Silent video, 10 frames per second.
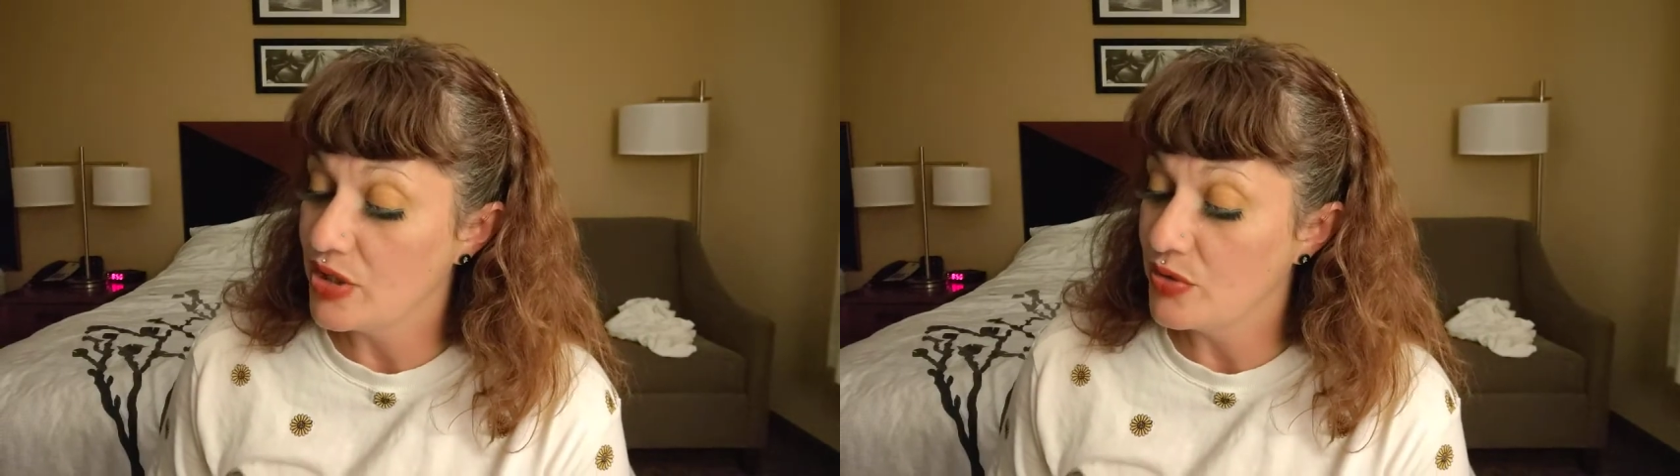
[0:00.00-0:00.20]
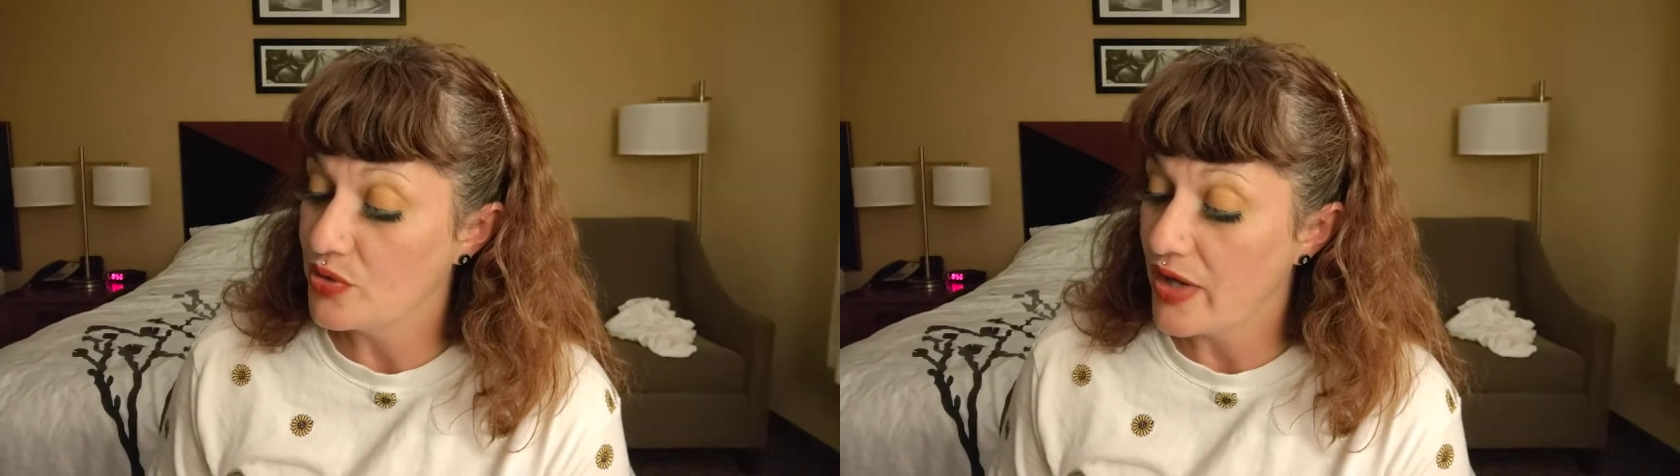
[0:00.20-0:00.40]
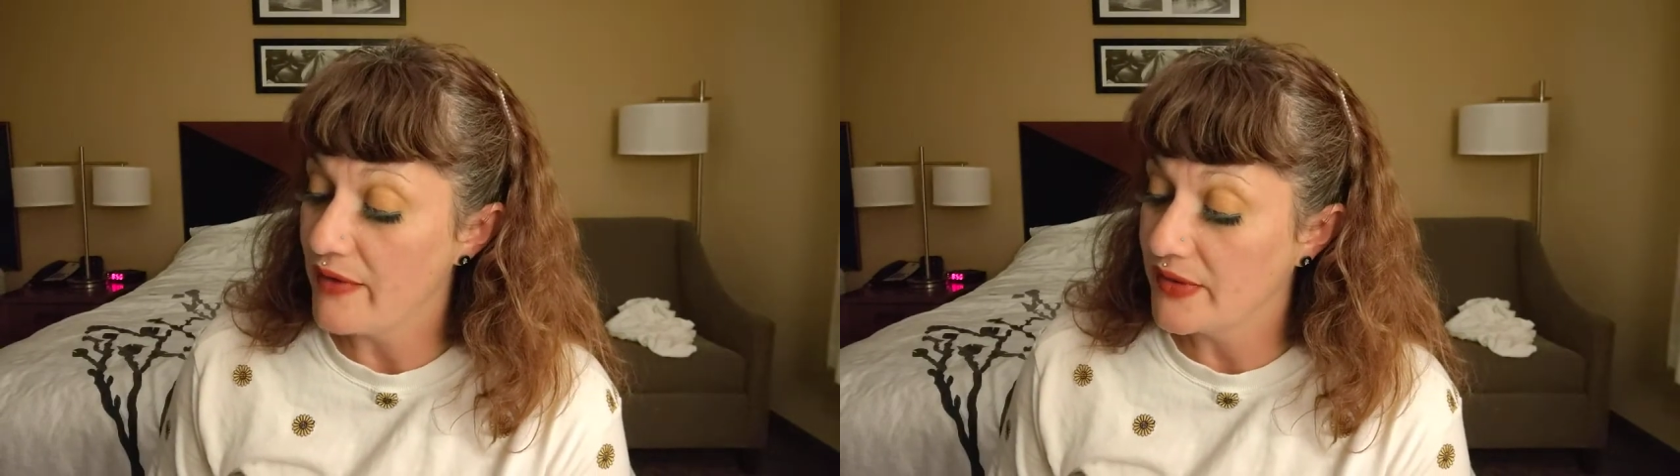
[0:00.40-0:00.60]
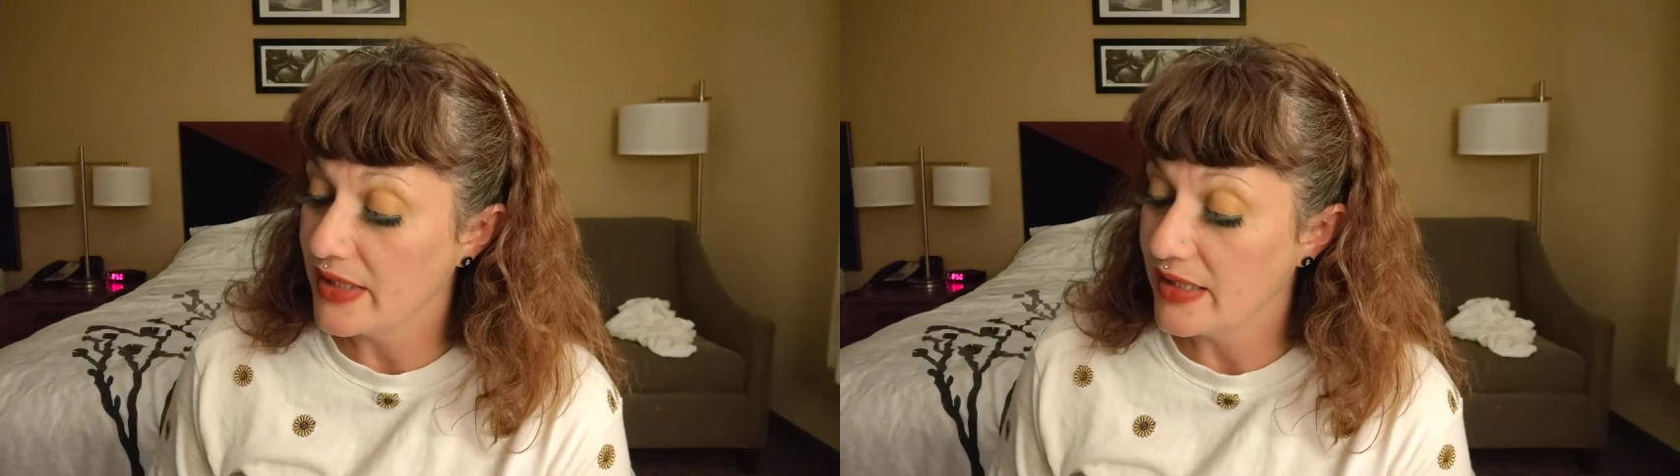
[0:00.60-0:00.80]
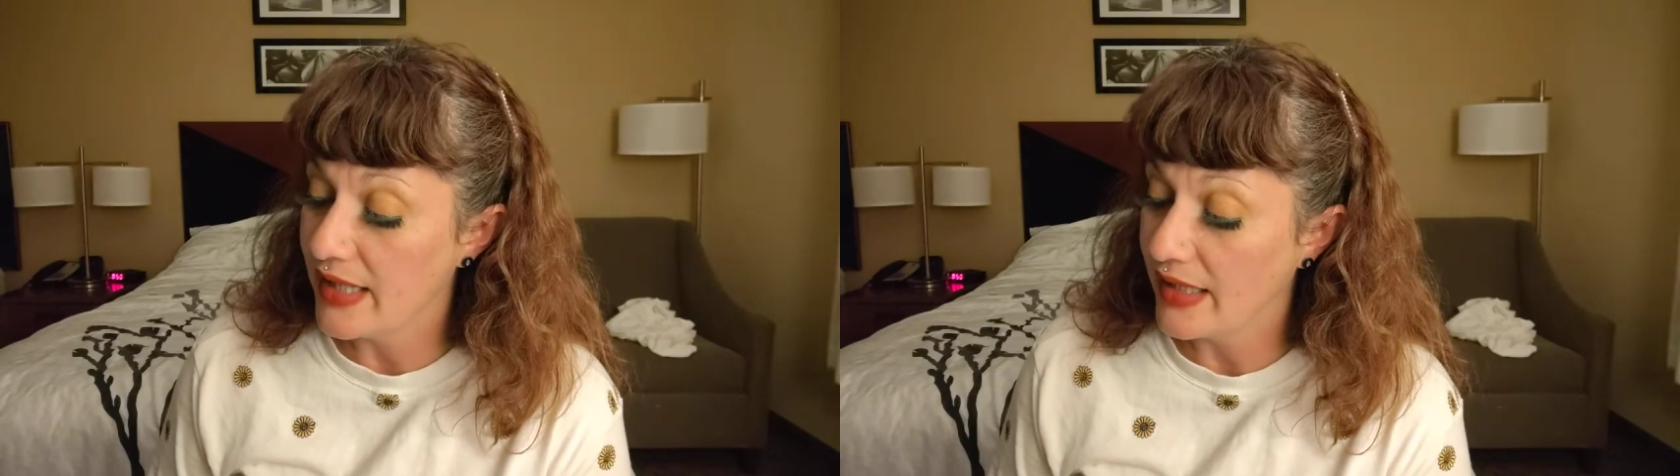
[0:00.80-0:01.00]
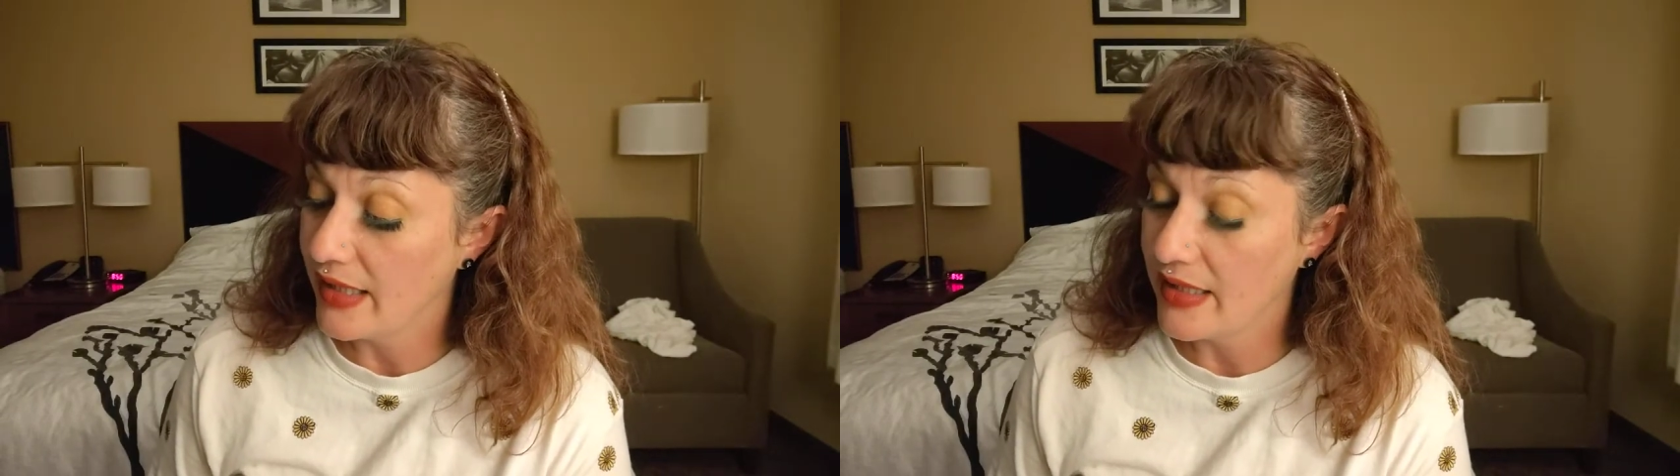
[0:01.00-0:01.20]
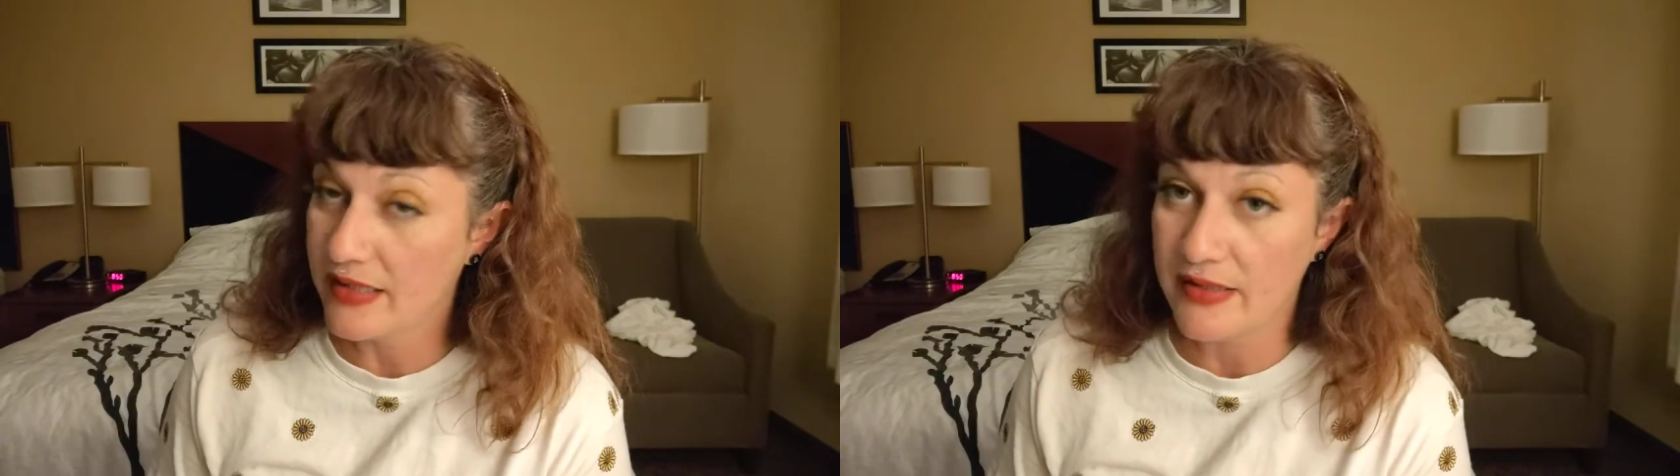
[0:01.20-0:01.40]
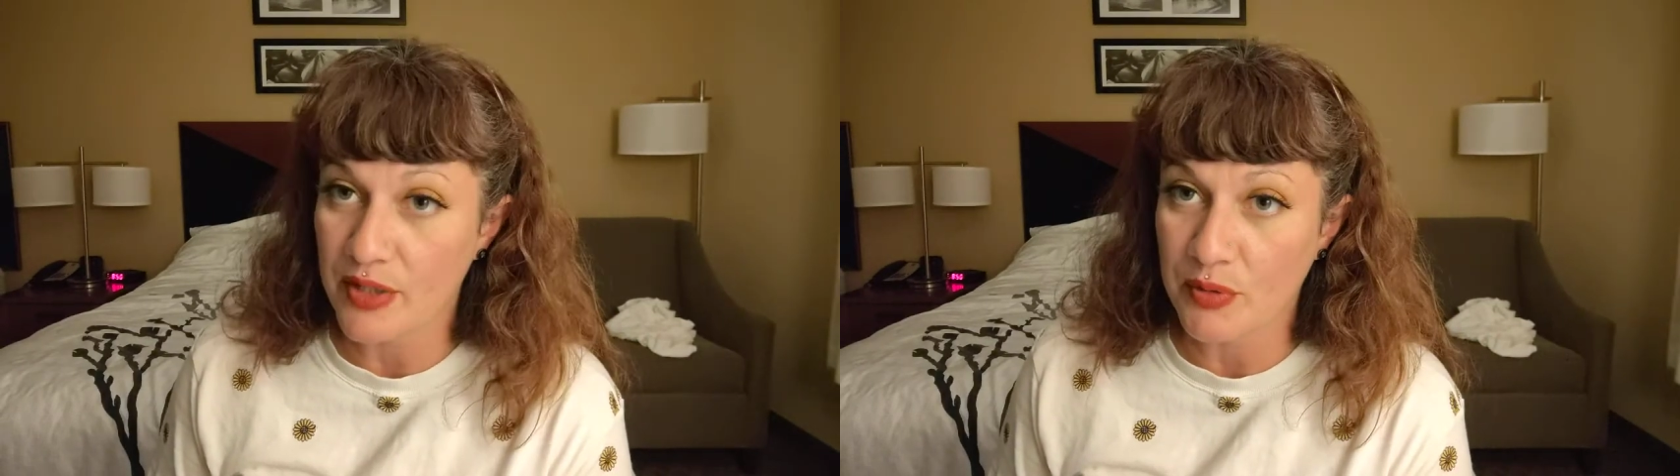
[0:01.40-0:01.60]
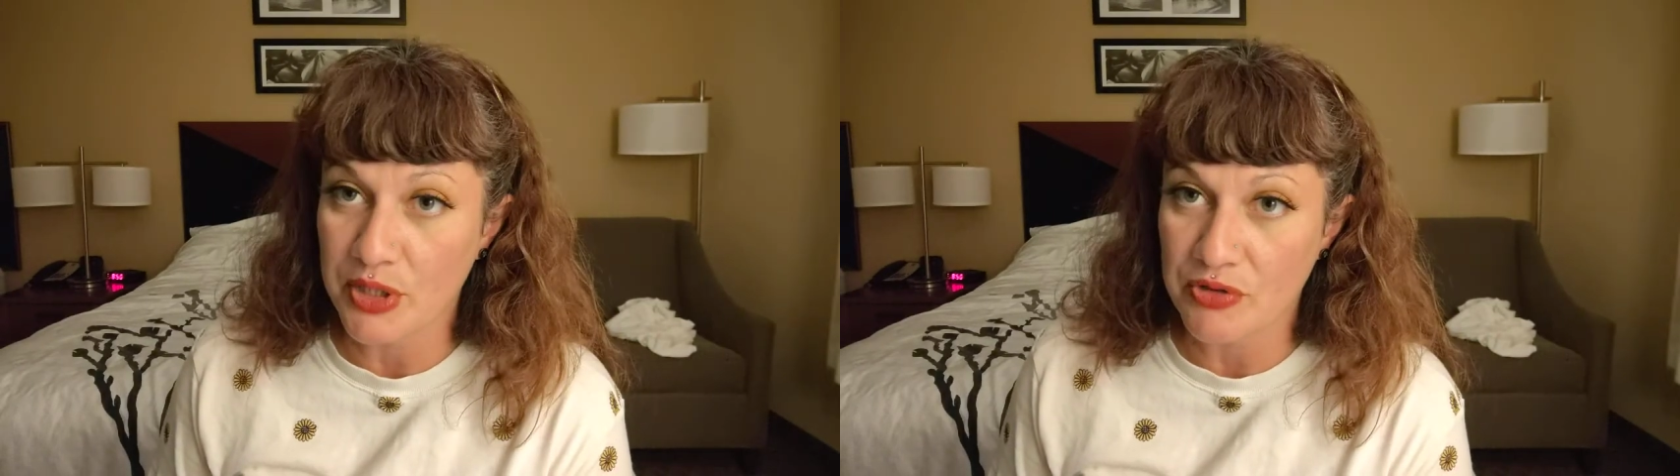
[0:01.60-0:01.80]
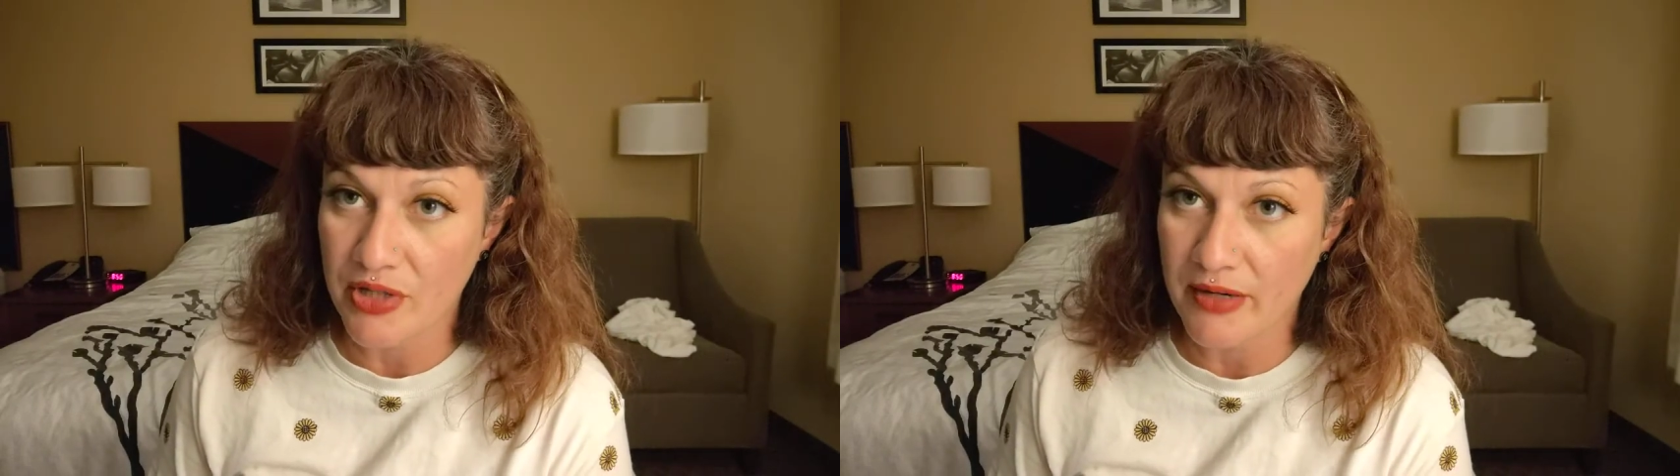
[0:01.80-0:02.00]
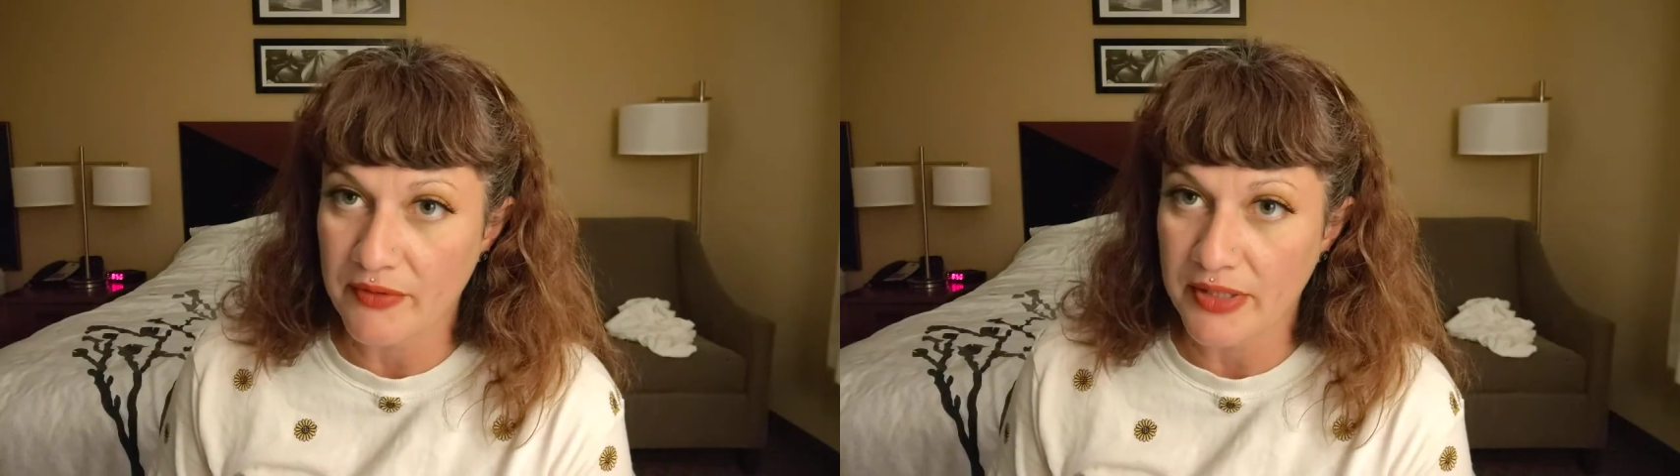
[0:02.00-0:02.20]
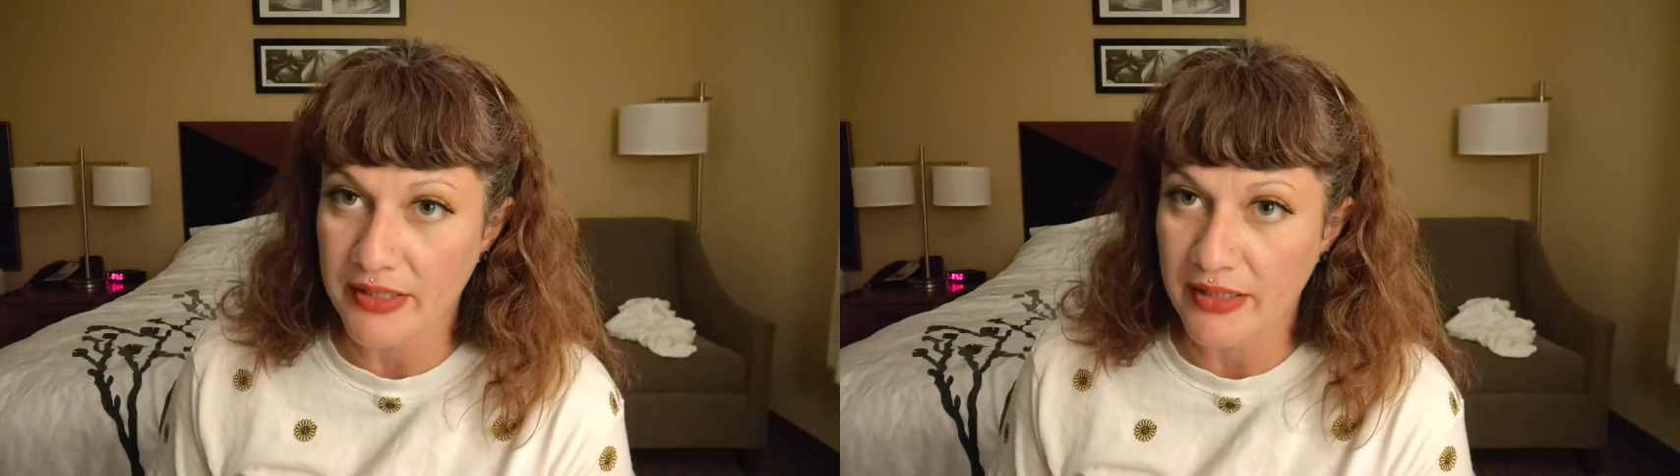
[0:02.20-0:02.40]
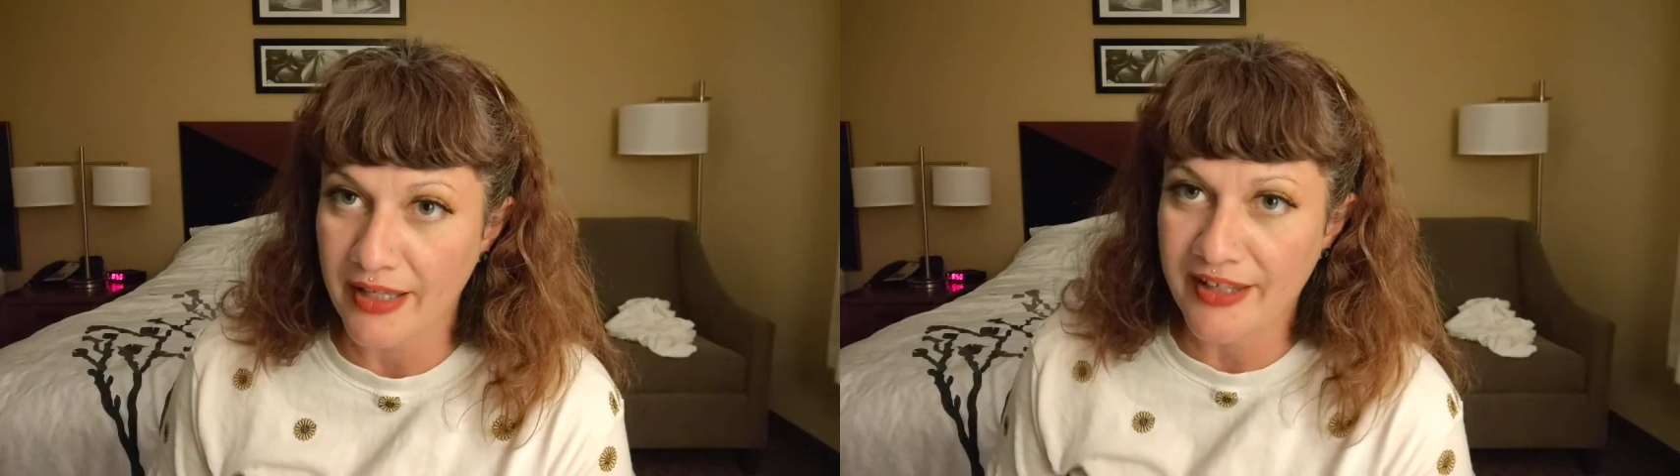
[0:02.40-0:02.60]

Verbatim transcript: you traveling and getting stuck where you're traveling.